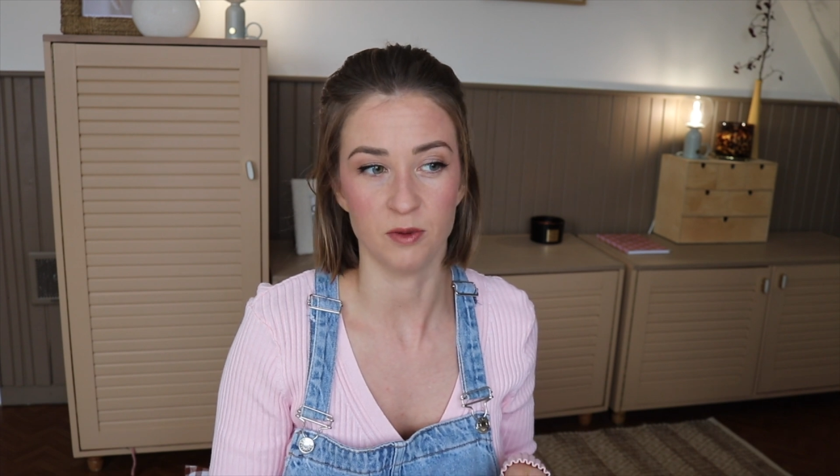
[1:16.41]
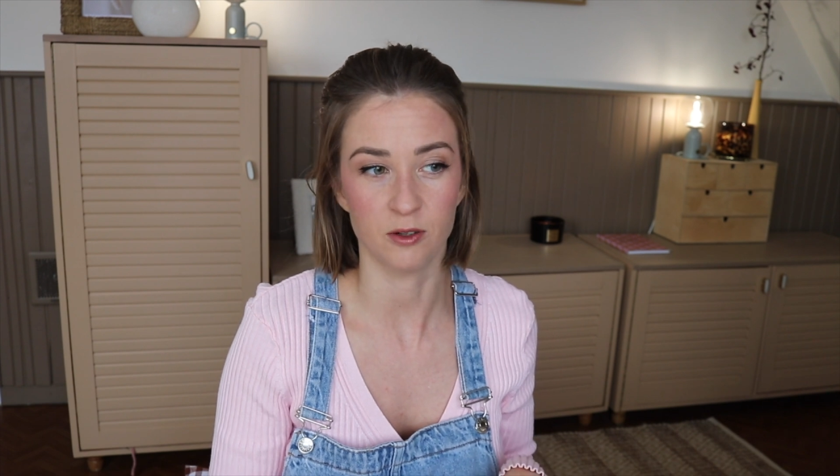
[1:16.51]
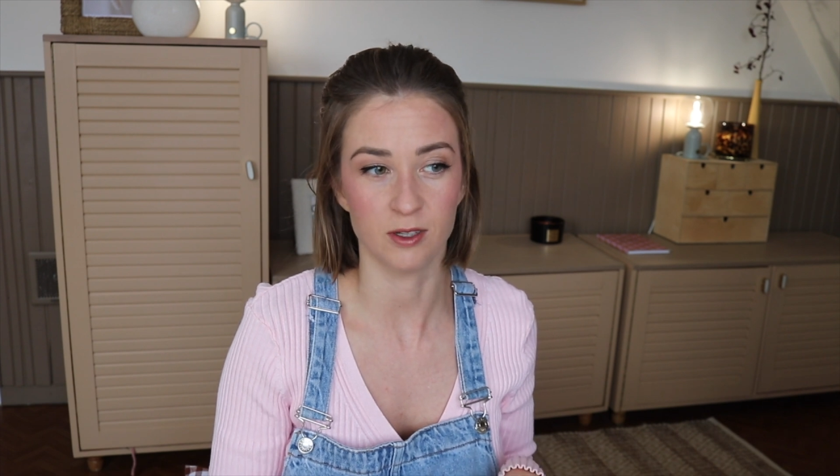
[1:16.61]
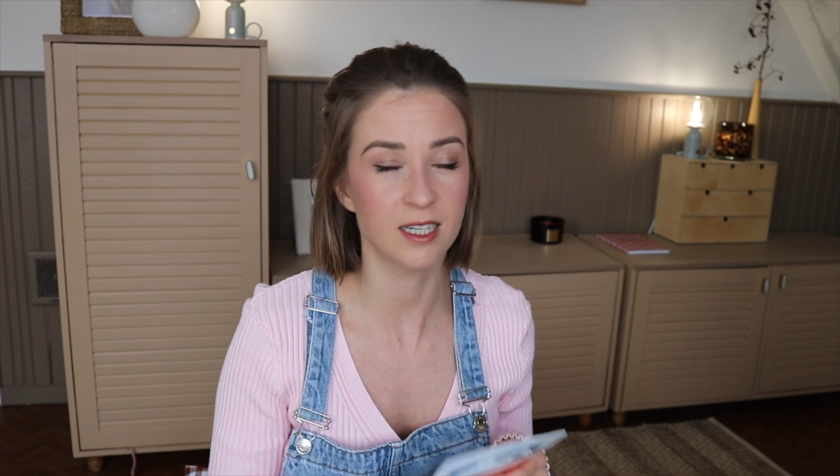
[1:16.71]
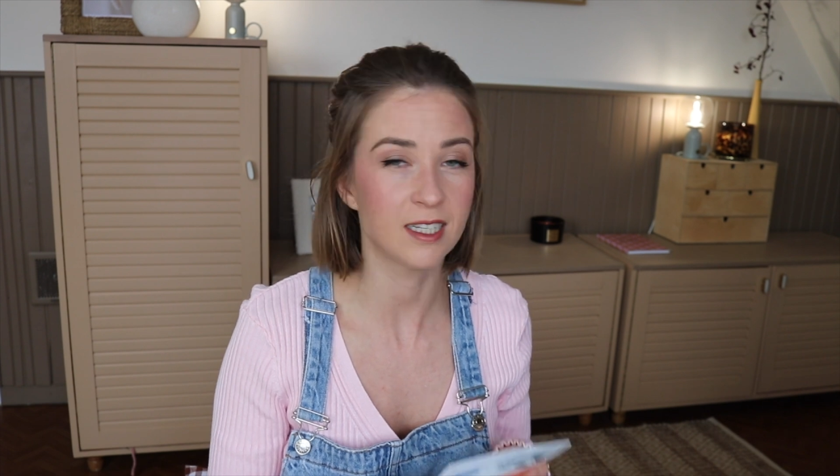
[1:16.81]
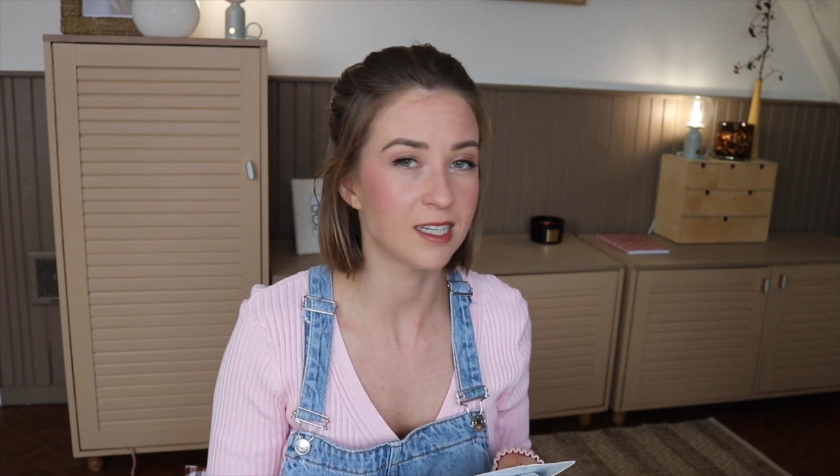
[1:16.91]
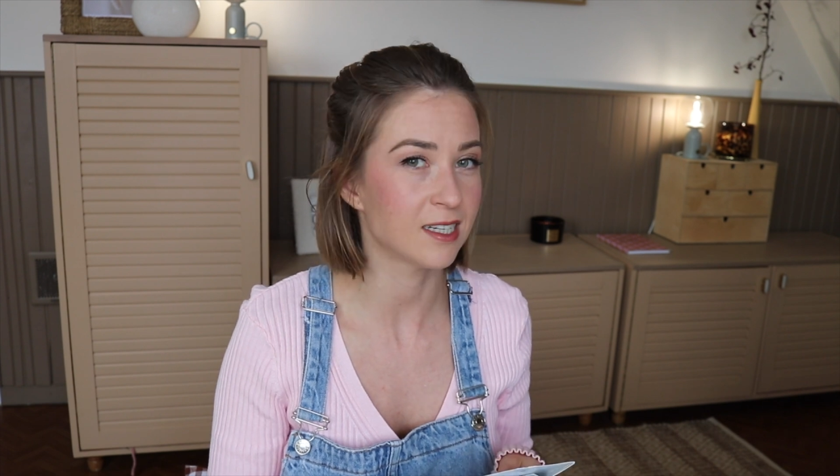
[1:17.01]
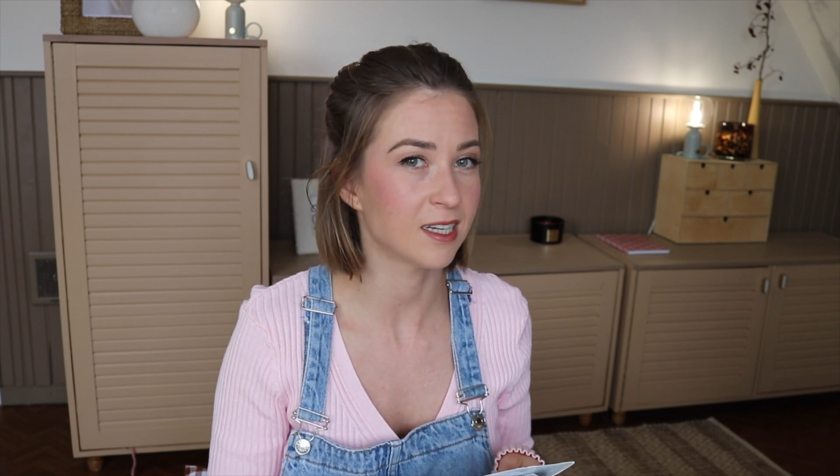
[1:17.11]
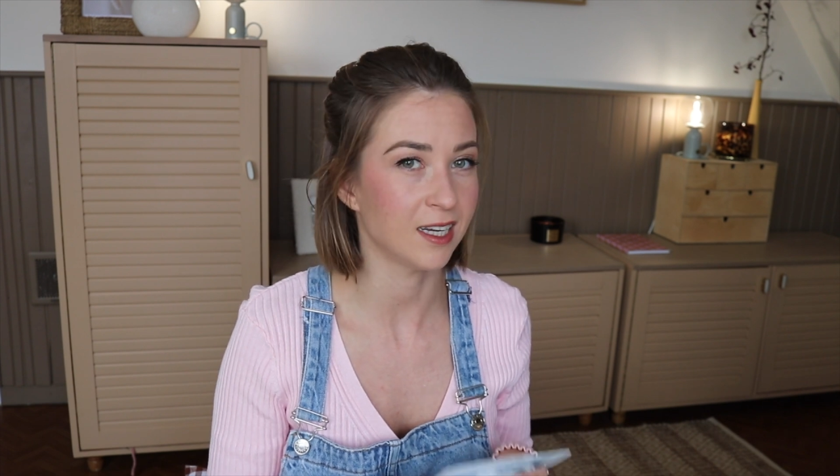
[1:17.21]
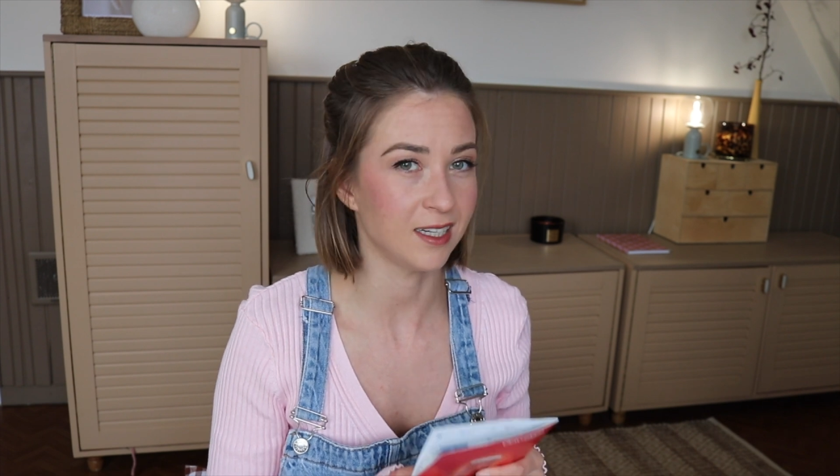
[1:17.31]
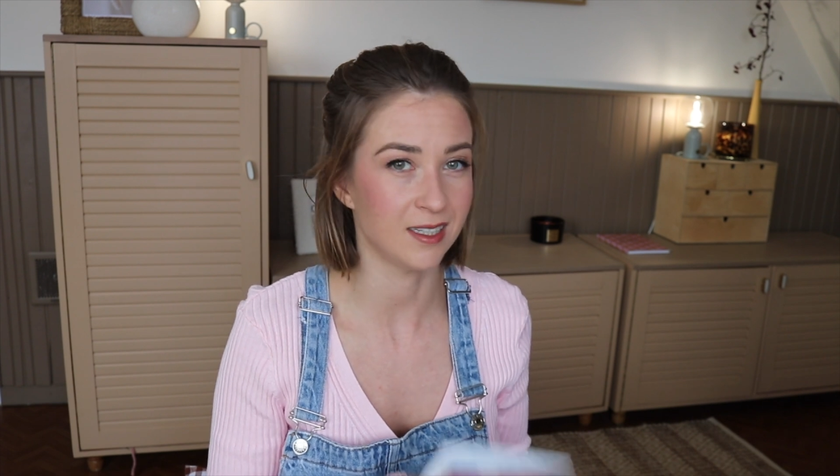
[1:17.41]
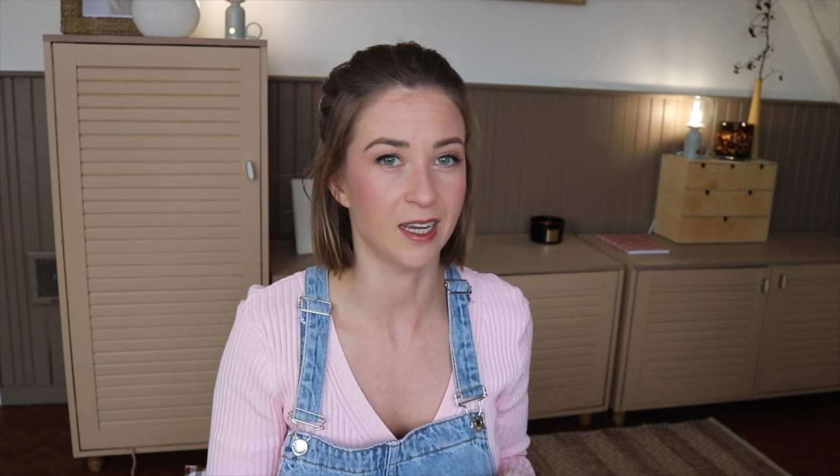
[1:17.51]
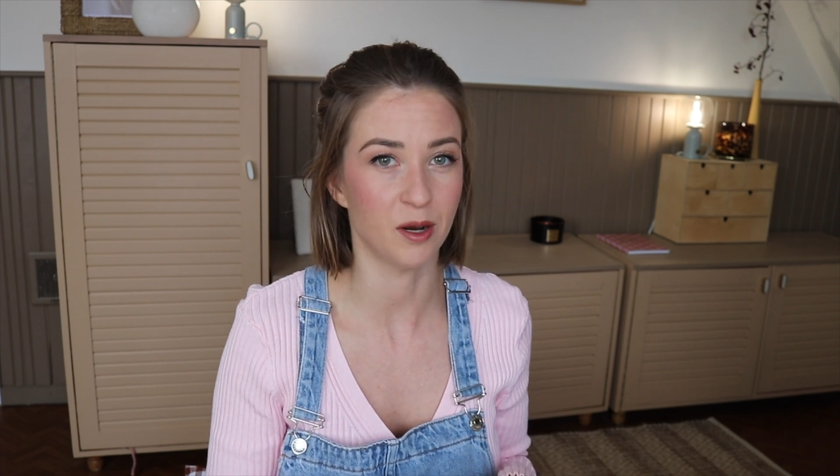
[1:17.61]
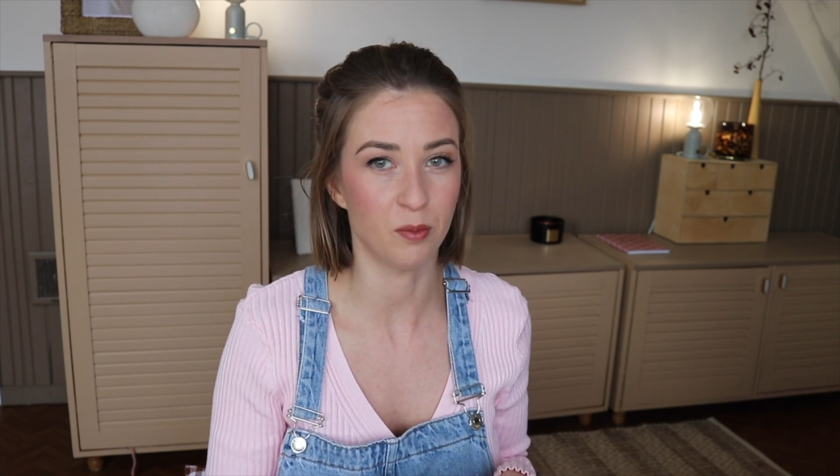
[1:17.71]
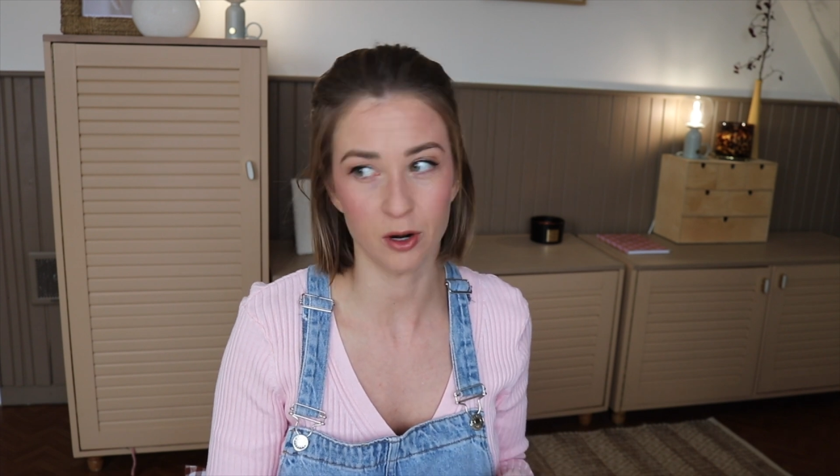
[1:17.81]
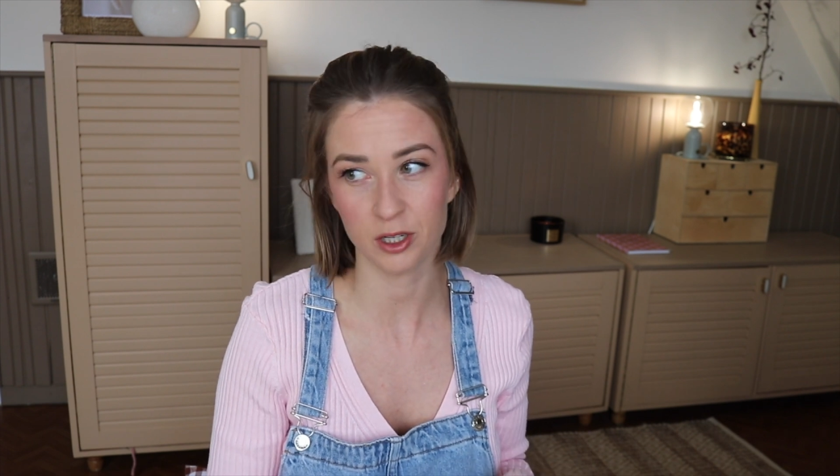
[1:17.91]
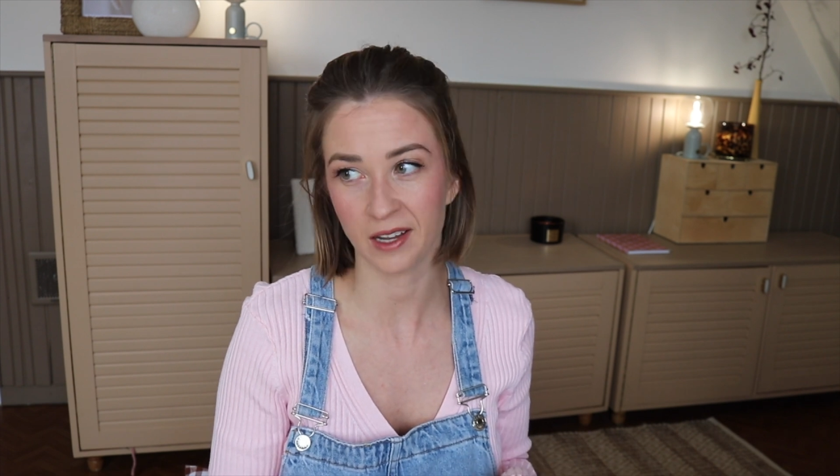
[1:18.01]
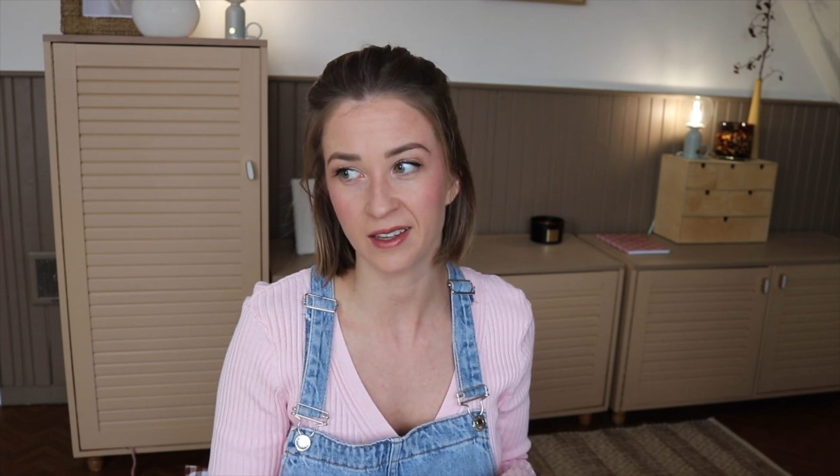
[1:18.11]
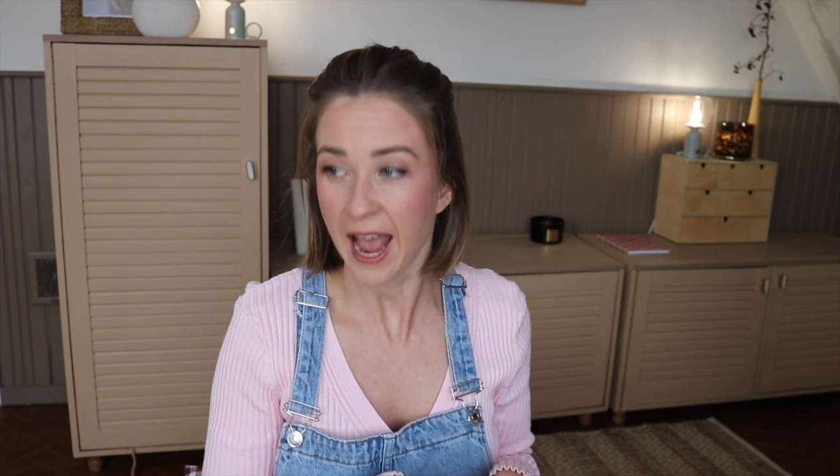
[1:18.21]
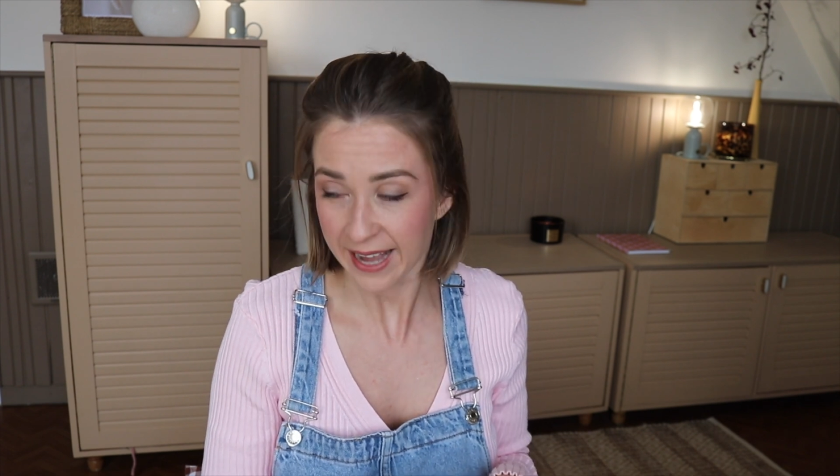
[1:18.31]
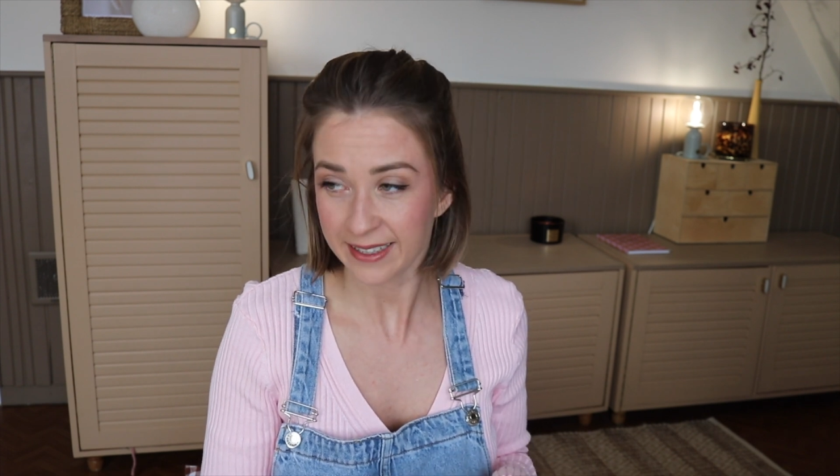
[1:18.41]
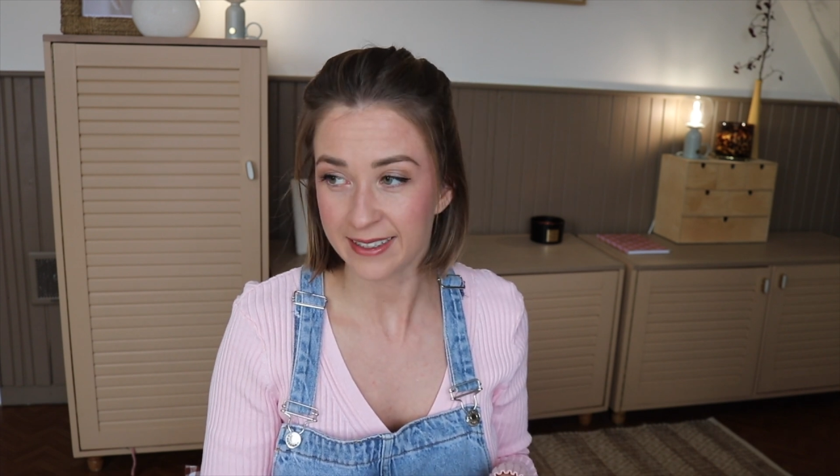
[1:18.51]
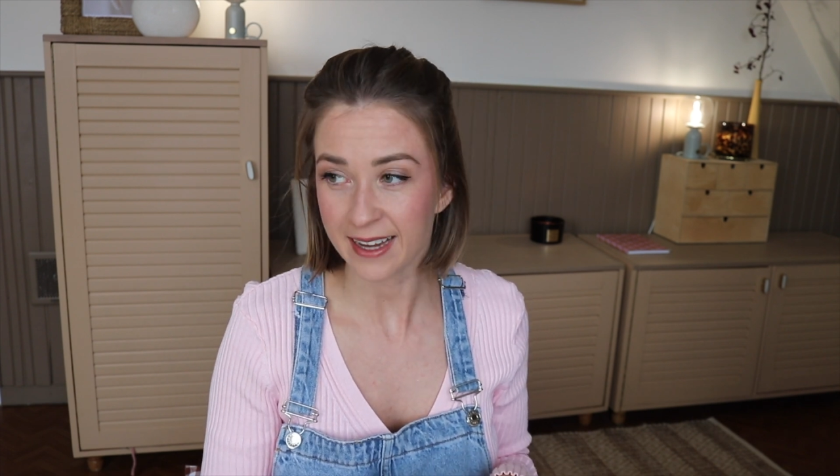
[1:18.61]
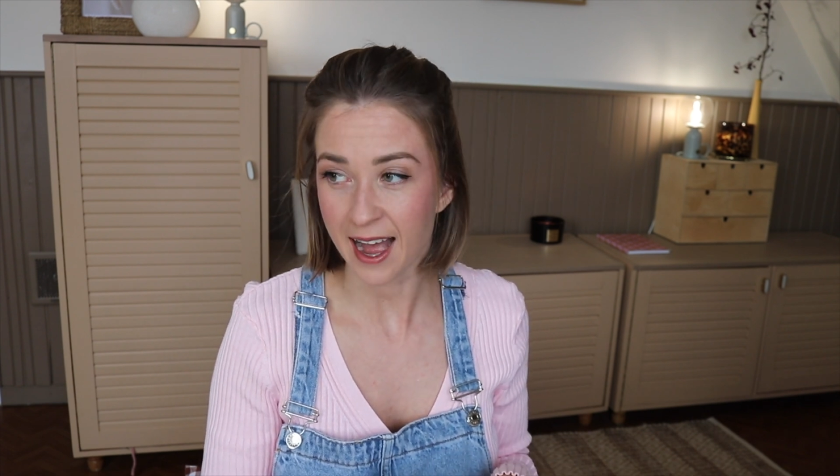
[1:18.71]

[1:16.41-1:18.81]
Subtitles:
because this is easier project and